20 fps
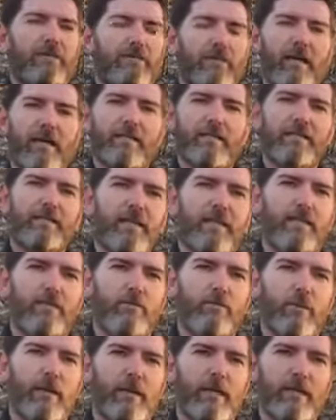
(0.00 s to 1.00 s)
trying to take
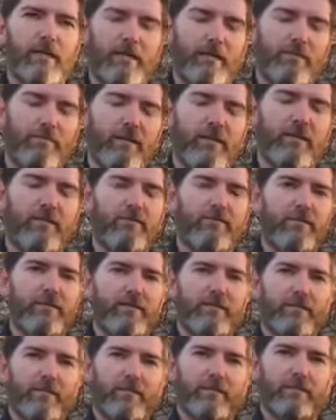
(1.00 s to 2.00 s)
away the
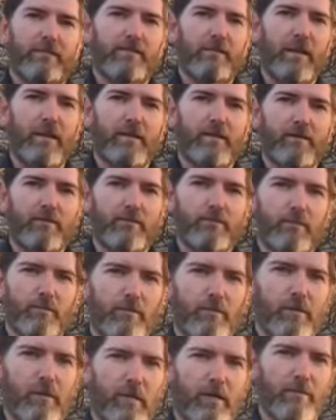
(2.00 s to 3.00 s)
benefits that these miners were
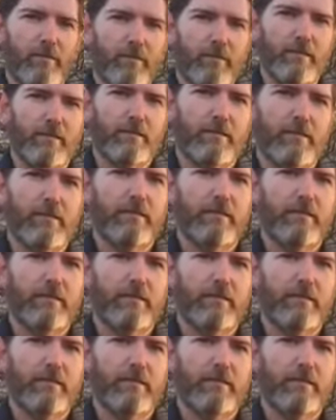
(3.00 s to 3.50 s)
promised.